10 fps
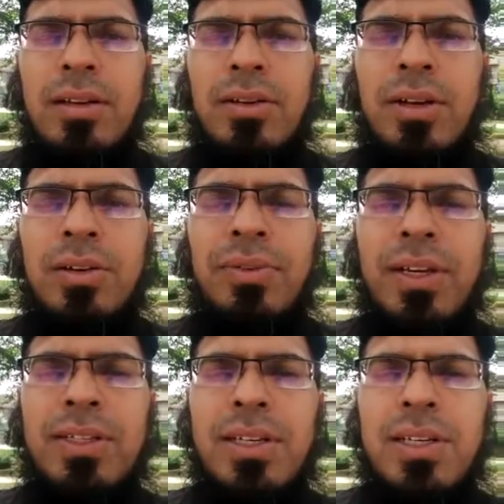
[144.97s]
No, in
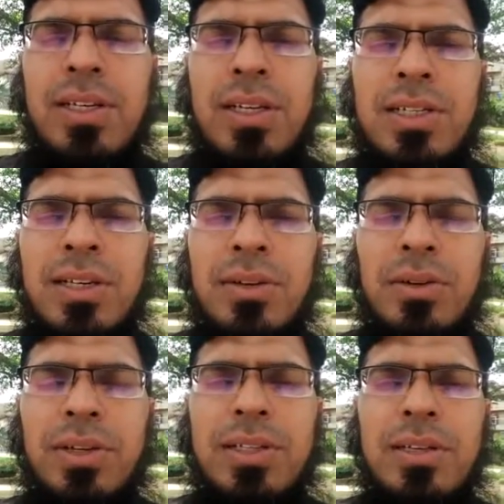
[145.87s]
fact, it's
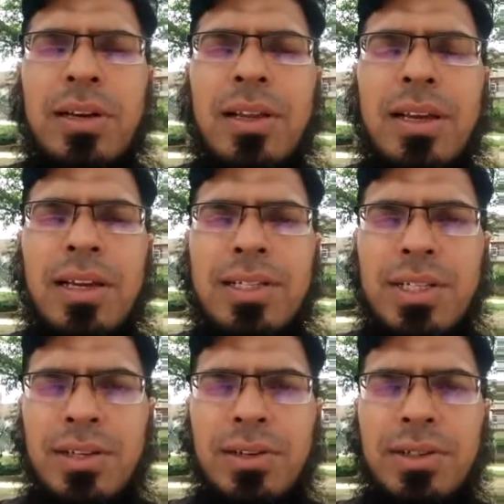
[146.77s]
not Hassan Ali,
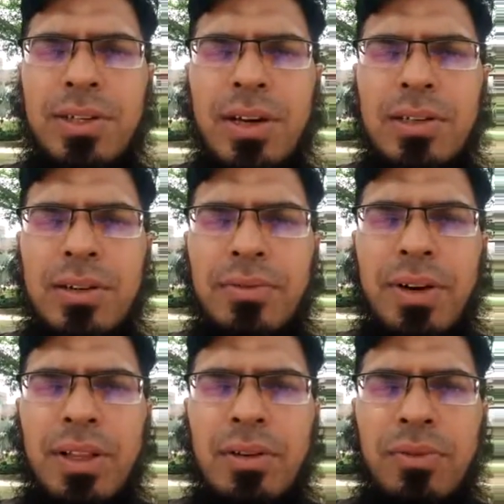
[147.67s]
it's Shaheen
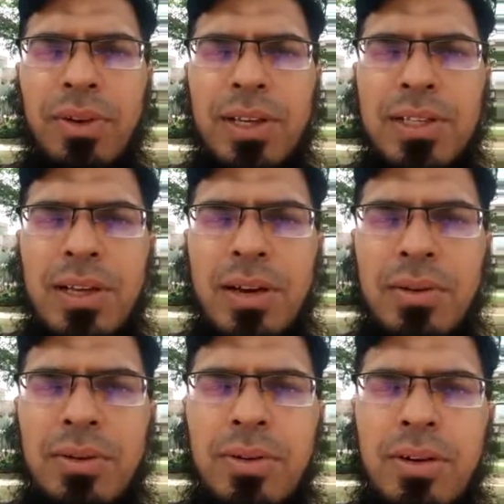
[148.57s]
Shabredi to face
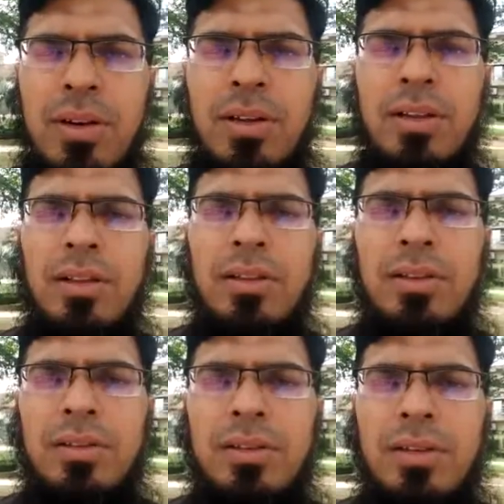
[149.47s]
now.
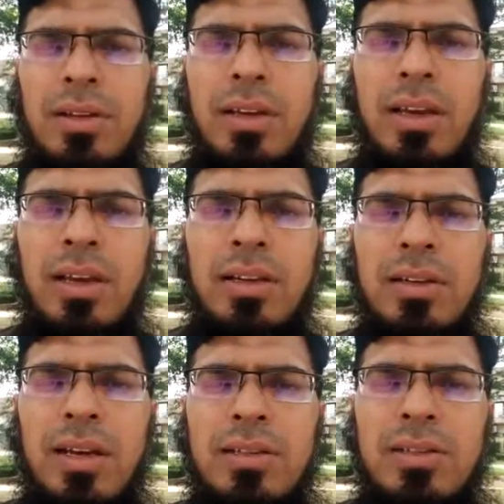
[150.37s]

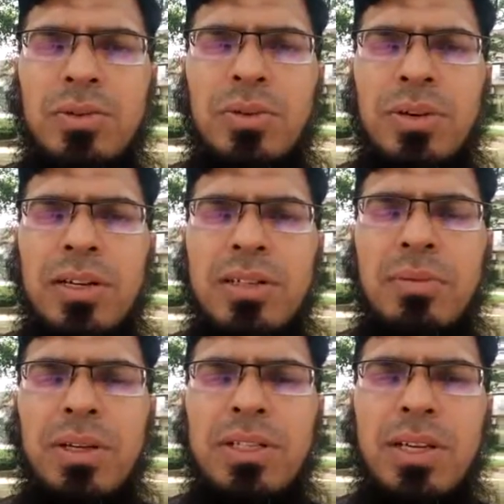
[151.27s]
Again, as 2 runs
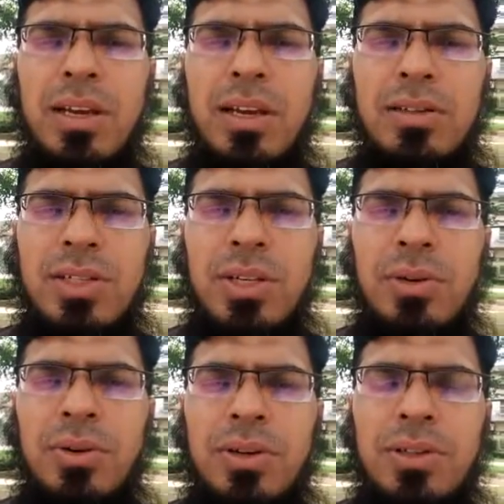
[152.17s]
have been taken,
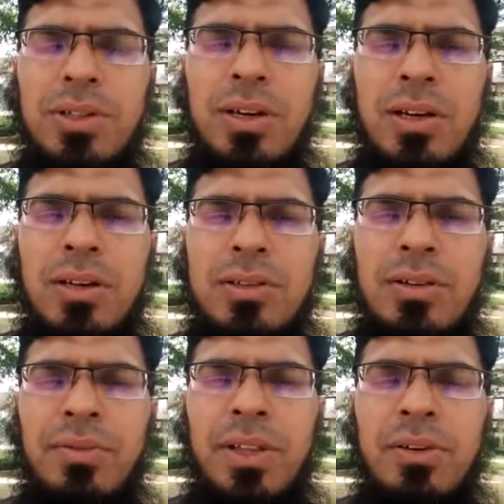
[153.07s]
so Shaheen
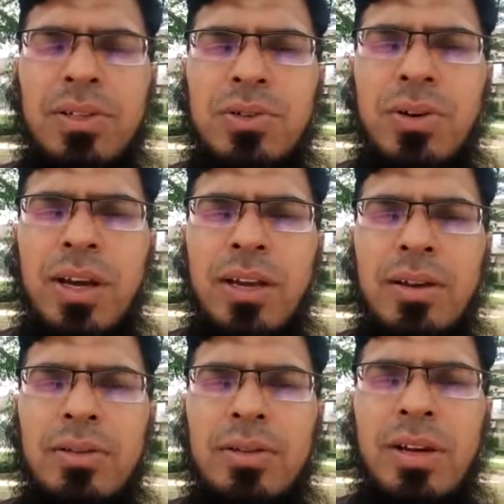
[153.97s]
Shabredi on strike.
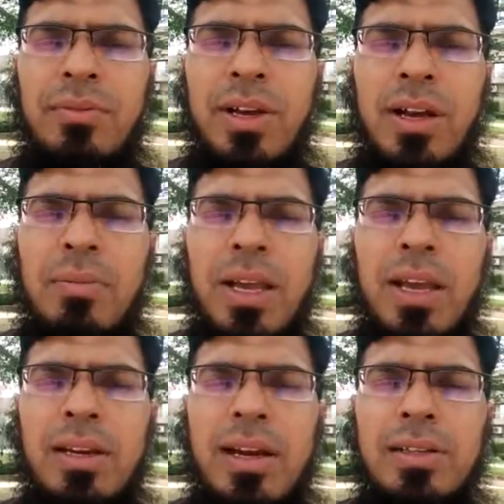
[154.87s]
Another delivery coming
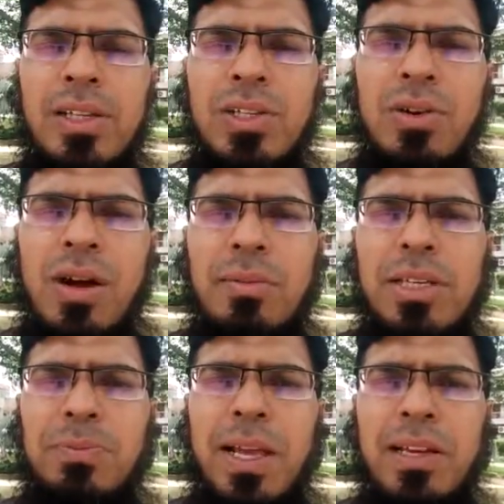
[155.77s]
in, and this time
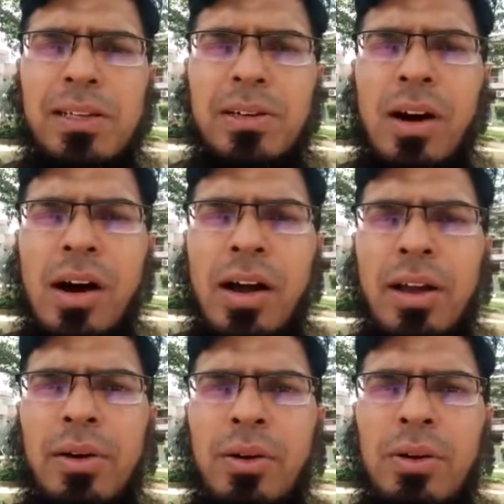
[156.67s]
he's played it
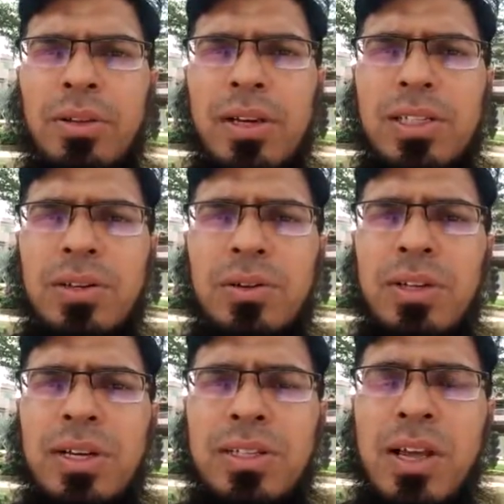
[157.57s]
high. Oh, that's
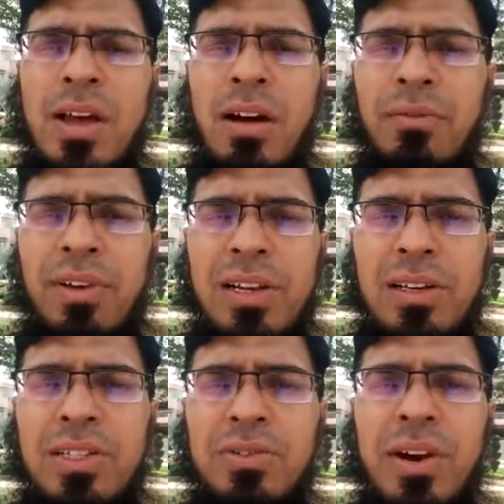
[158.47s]
a
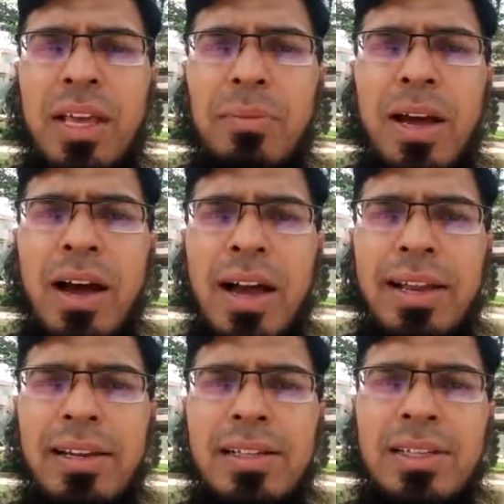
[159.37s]
fielder is running
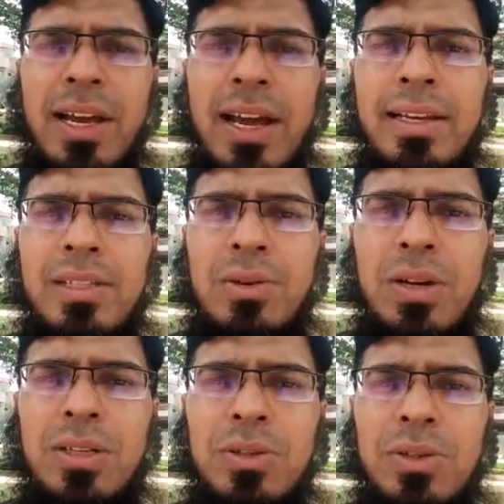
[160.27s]
behind it, and he's
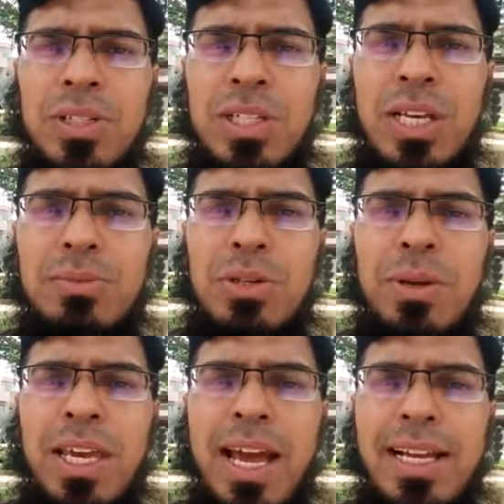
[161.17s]
going to, seems to
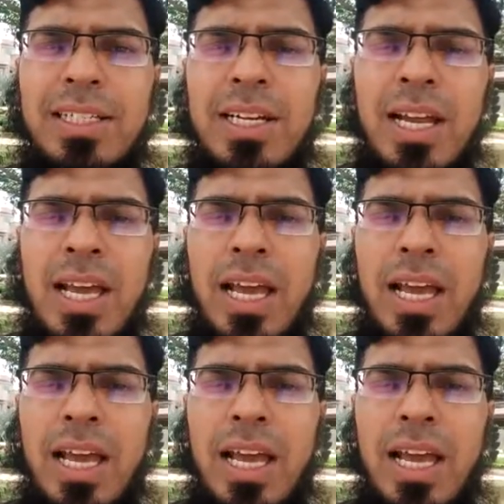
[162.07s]
be catch.